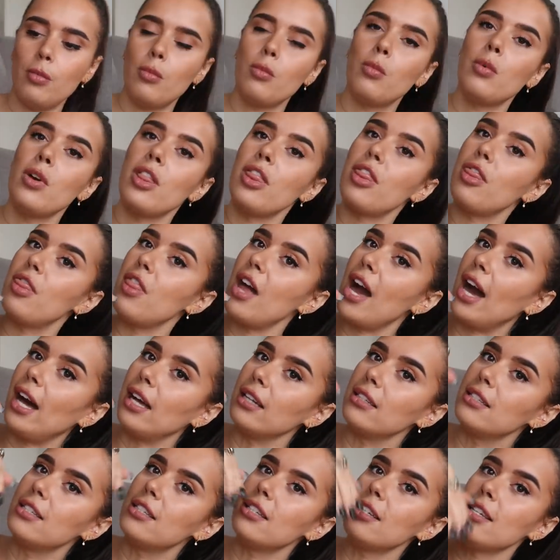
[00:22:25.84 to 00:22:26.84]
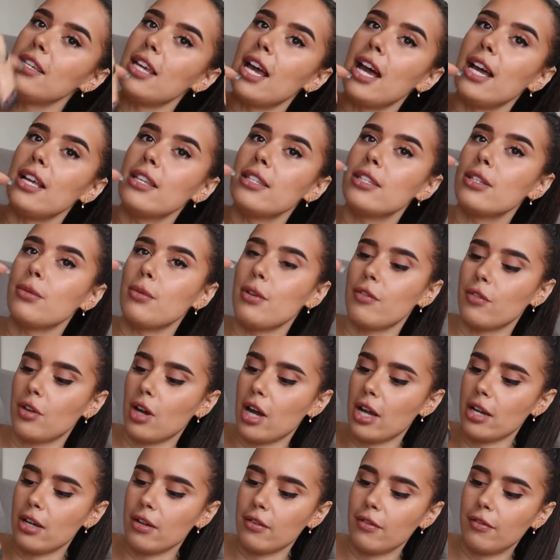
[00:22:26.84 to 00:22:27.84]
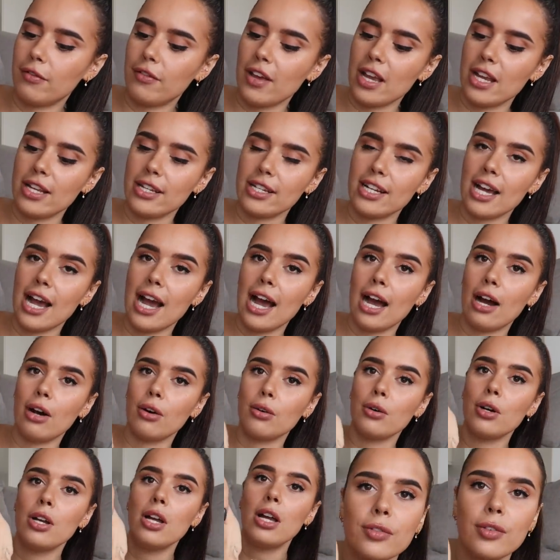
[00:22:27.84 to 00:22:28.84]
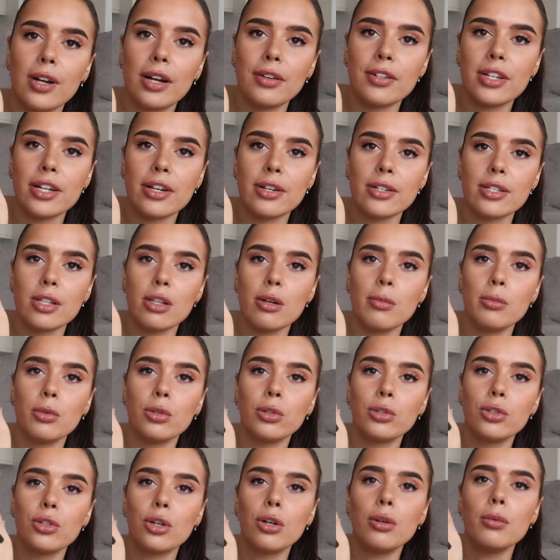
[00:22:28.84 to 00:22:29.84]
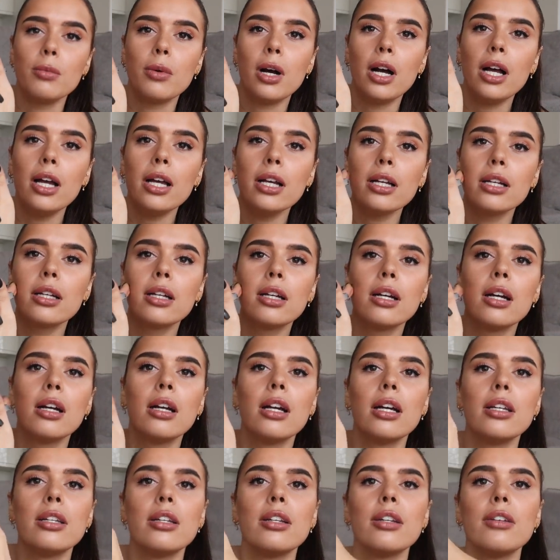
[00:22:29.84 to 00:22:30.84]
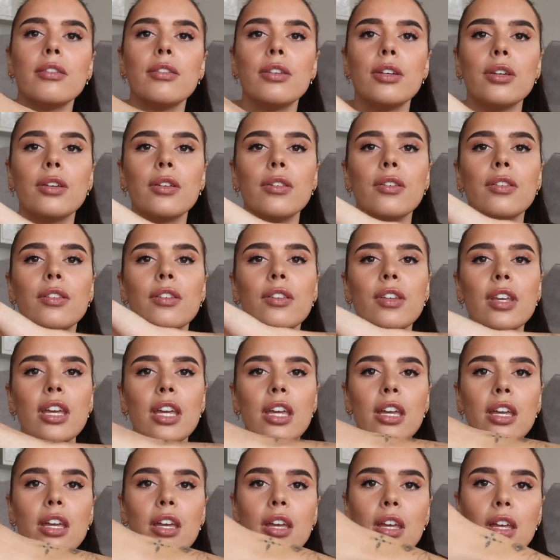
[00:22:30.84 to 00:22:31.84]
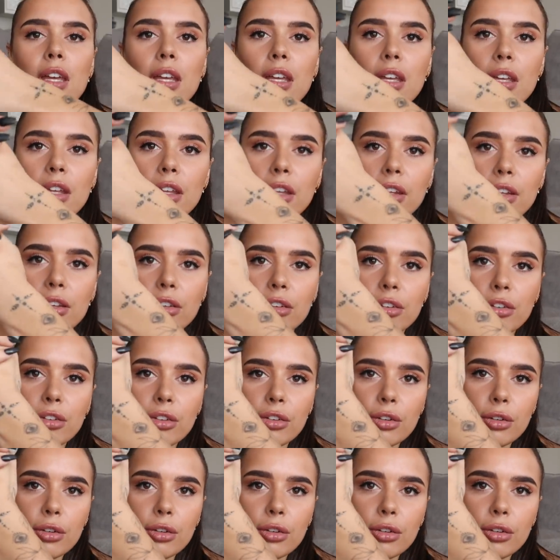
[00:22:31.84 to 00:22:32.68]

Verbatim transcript: with that yet. So we've kind of faded it out. Around here is a lot more dot work. I don't know if you can see it